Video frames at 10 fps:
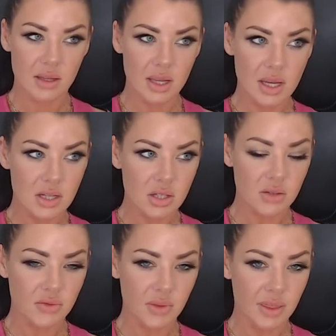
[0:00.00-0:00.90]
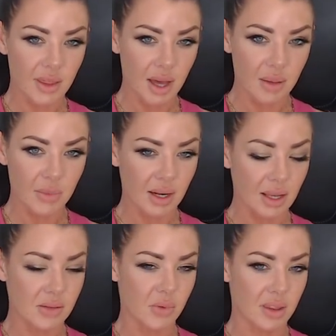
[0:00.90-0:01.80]
issue for them and
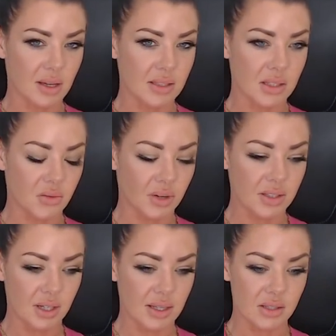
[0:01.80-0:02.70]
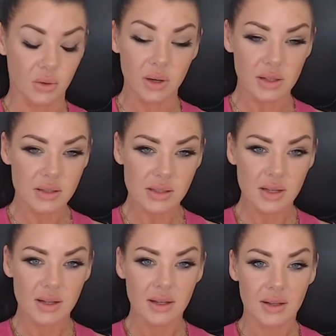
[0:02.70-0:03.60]
uh, with us as franchisors.
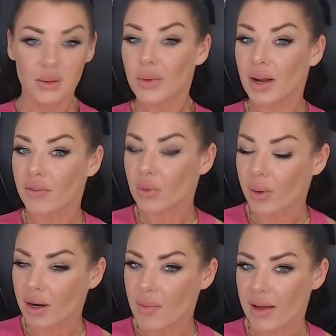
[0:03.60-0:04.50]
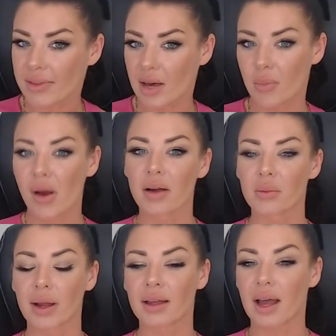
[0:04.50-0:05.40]
We don't have to worry about that part,
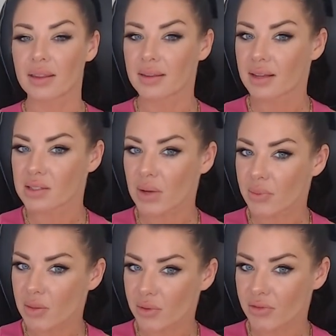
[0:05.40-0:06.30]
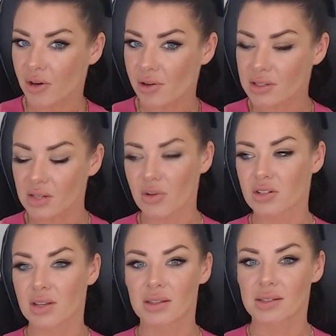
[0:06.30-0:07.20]
right? Yeah. That's why people focus so
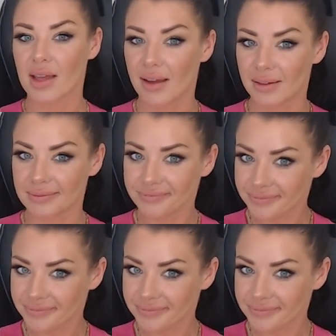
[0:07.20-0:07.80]
much on the sale.